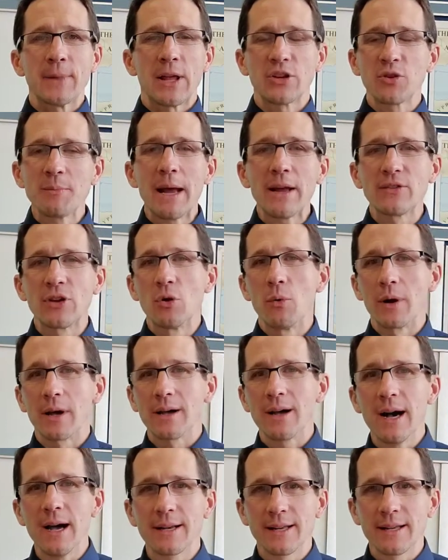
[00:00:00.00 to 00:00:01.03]
It's amazing what
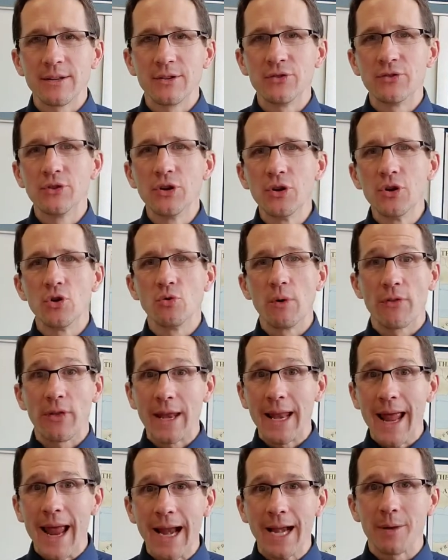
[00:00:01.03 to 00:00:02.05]
God can do with
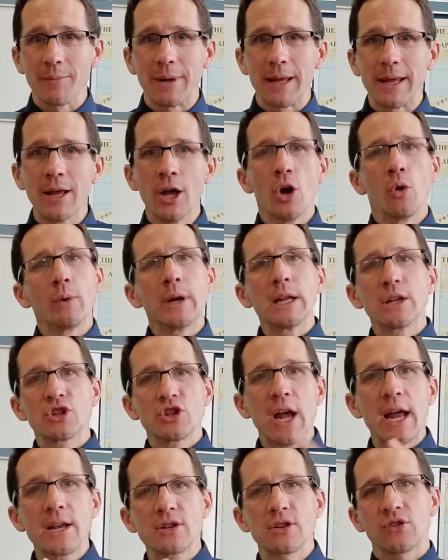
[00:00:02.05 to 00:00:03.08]
an enemy when he
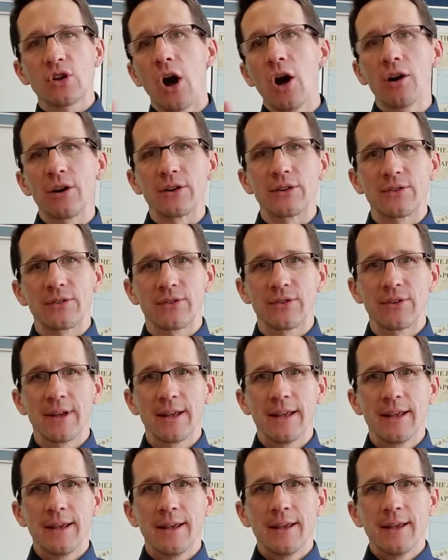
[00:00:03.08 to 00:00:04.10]
changes hearts.
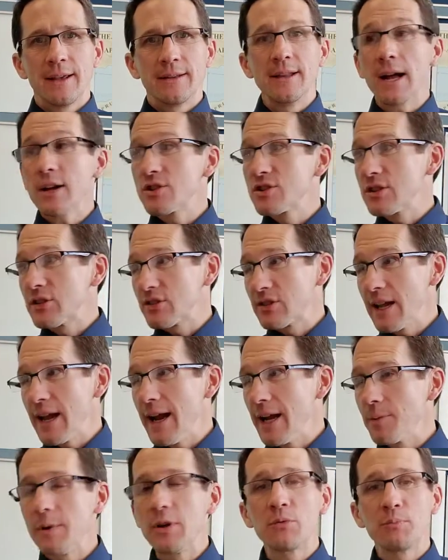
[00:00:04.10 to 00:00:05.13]
Not just the
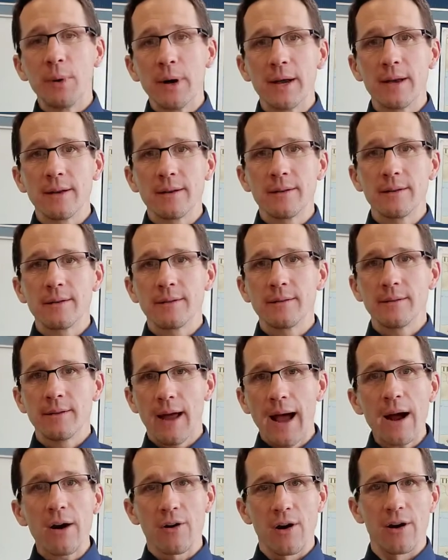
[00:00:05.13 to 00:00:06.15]
enemies, but
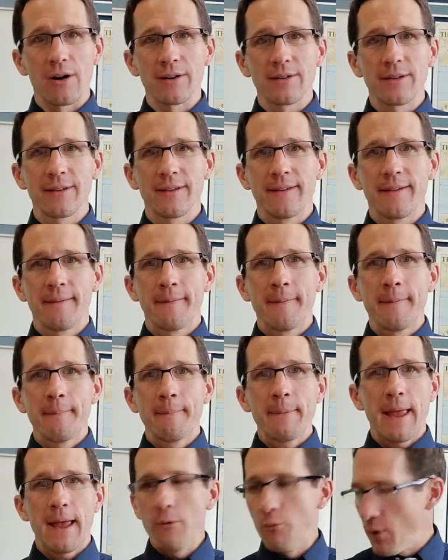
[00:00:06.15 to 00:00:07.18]
our heart.
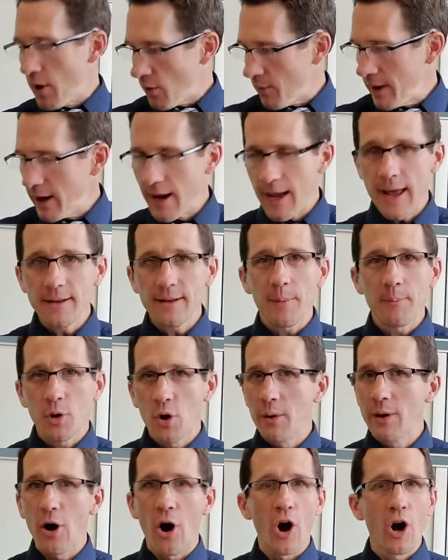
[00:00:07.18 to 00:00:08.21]
Where we end up
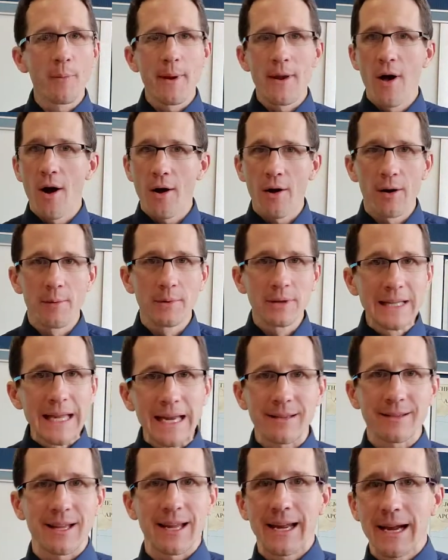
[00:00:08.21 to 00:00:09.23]
going arm in arm,
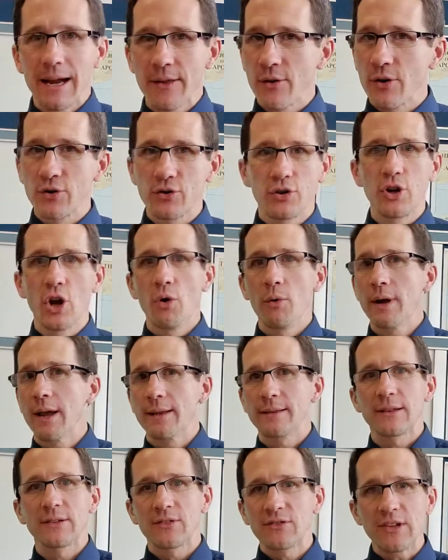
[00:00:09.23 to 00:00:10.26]
linked together, going
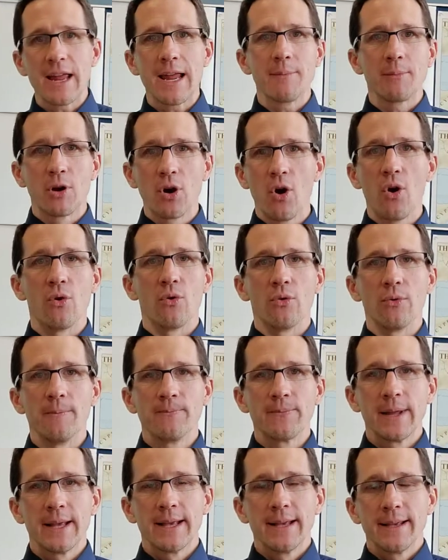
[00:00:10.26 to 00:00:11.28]
at the same goal.
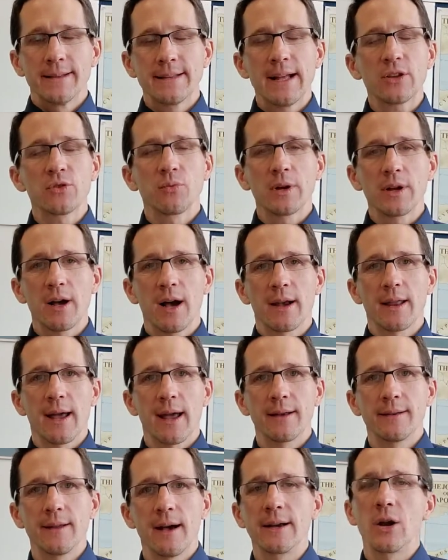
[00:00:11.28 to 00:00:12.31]
That's what God
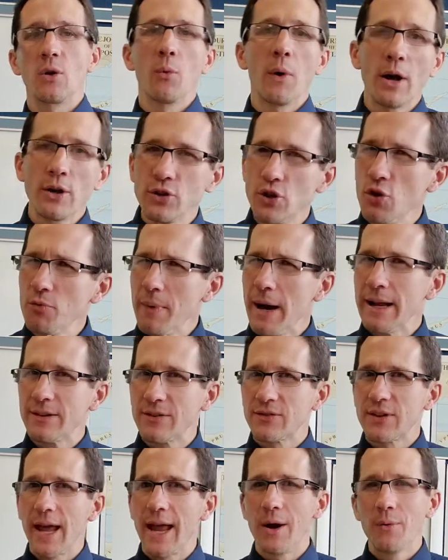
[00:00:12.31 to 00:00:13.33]
had done. And while you might
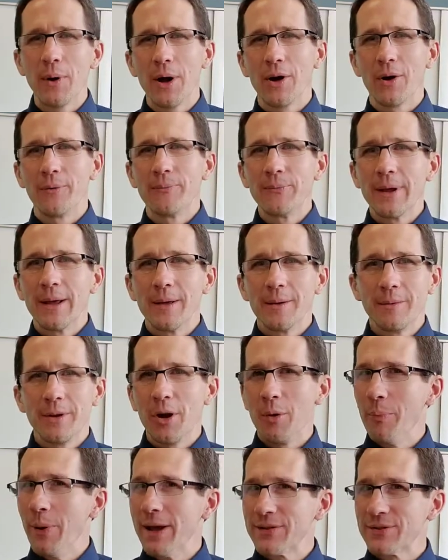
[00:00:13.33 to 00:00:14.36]
say, well, you
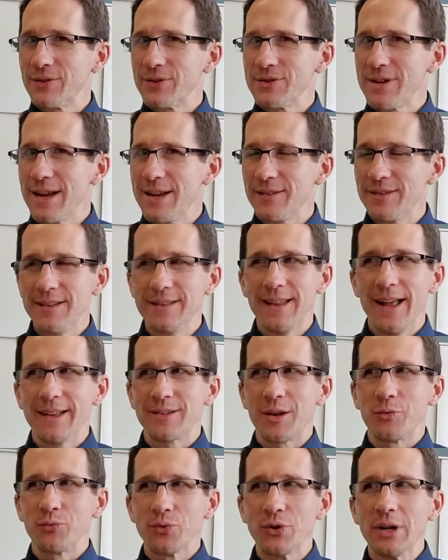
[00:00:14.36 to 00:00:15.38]
know, Pastor Jason, that's
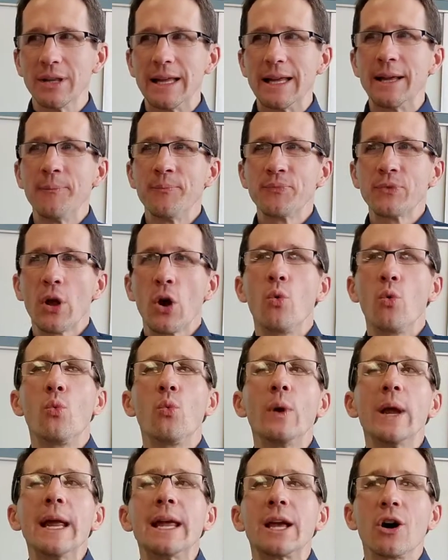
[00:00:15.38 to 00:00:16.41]
a really
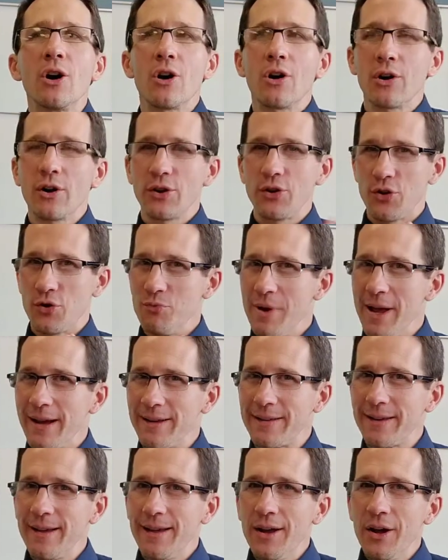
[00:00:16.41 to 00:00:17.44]
weak
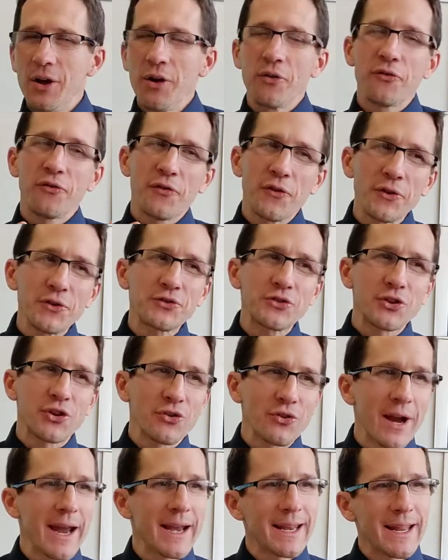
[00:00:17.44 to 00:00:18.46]
argument. First
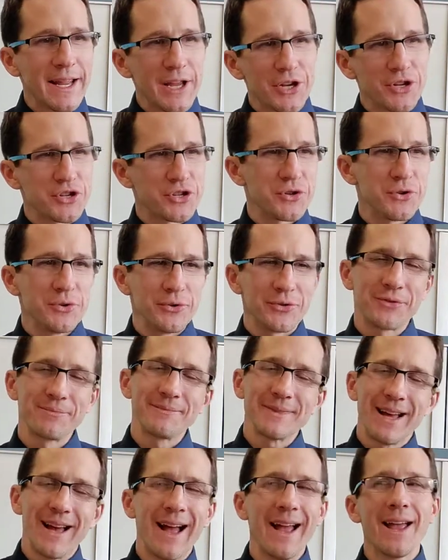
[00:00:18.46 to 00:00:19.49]
grade issues.
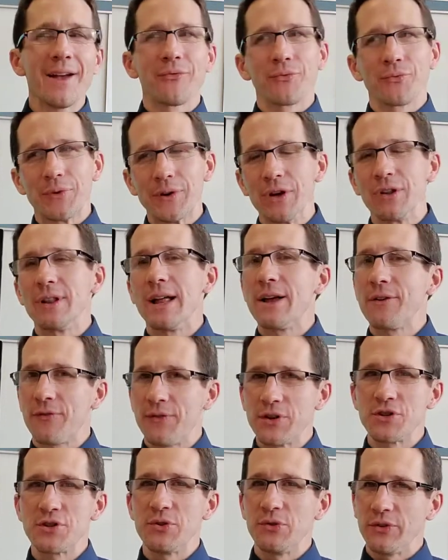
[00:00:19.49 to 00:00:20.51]
I have real life
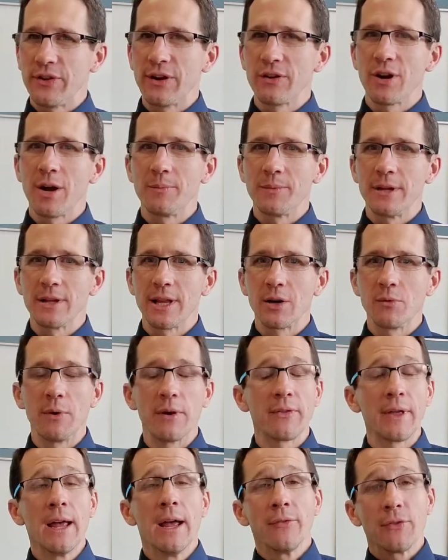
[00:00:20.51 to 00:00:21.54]
issues here I'm dealing
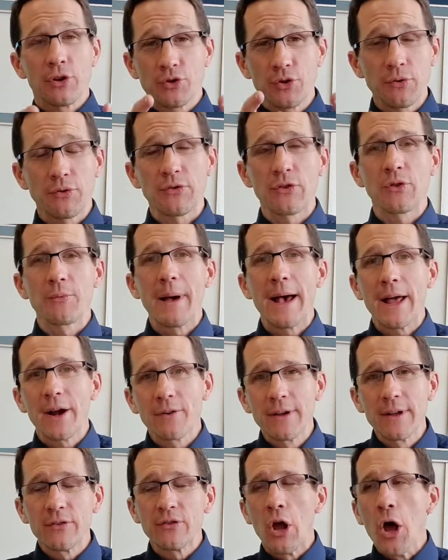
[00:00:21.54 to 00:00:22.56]
with. The truth of the matter
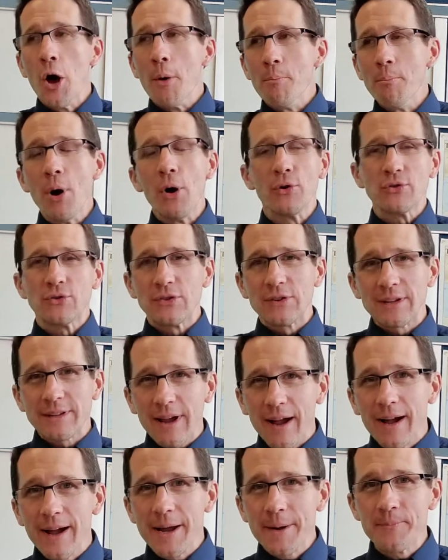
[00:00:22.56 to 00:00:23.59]
is, most of the
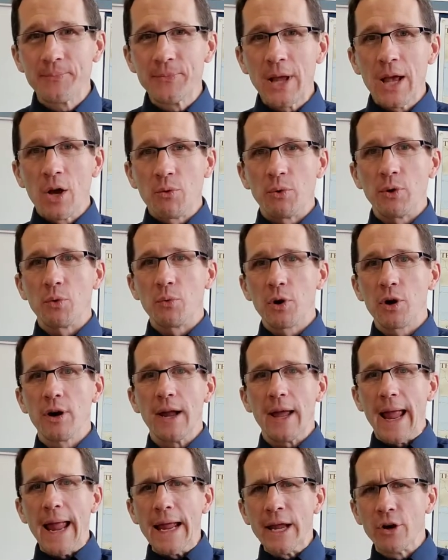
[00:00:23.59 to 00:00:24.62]
time when
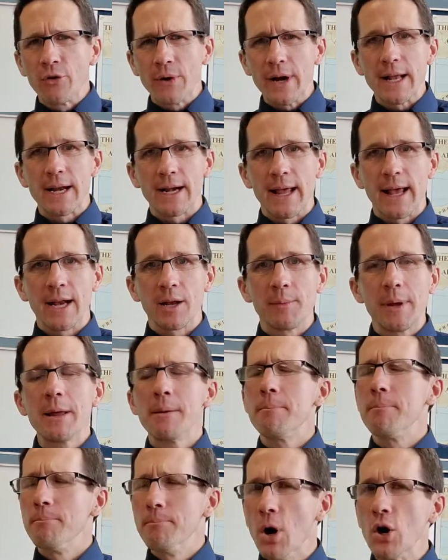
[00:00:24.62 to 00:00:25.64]
we're angry at an
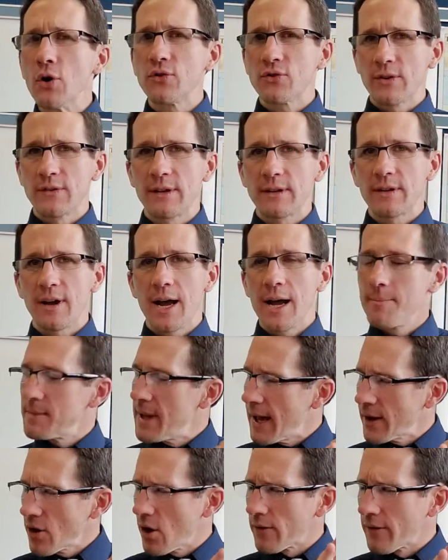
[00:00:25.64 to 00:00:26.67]
enemy, most of the time,
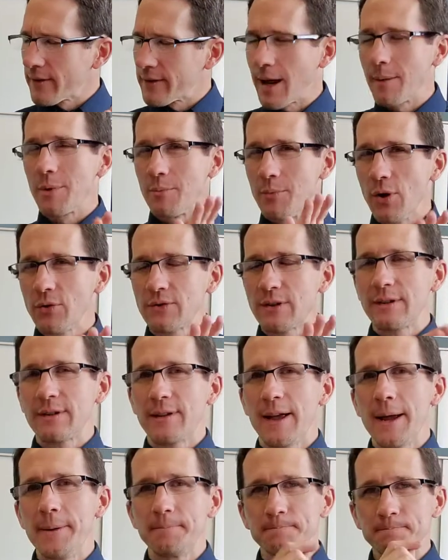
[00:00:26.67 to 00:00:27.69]
not all the time, but most of the
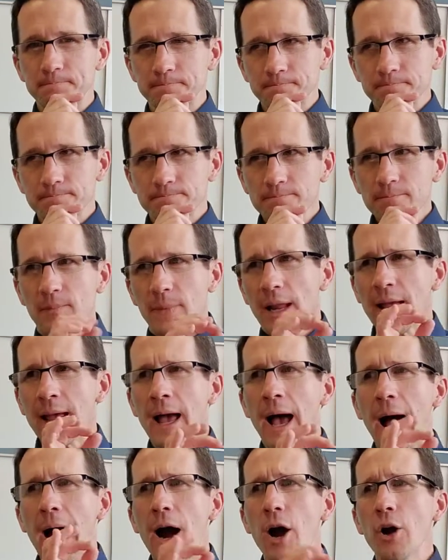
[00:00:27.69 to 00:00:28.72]
time,
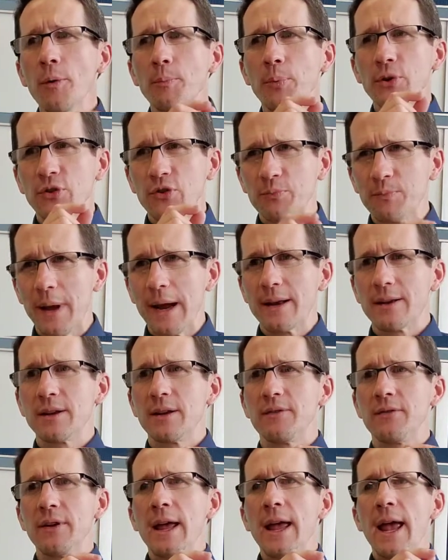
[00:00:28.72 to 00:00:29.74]
our
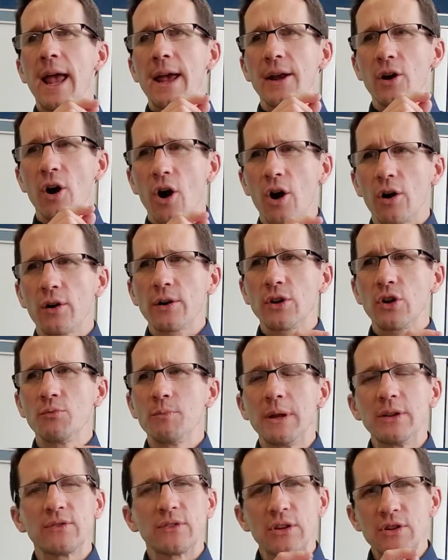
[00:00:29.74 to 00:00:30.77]
perspective and
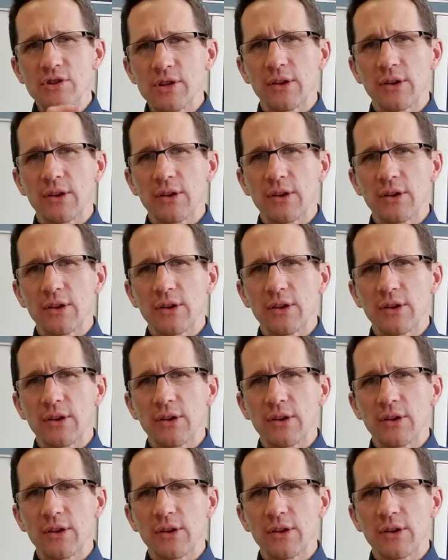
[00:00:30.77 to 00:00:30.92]
arguments and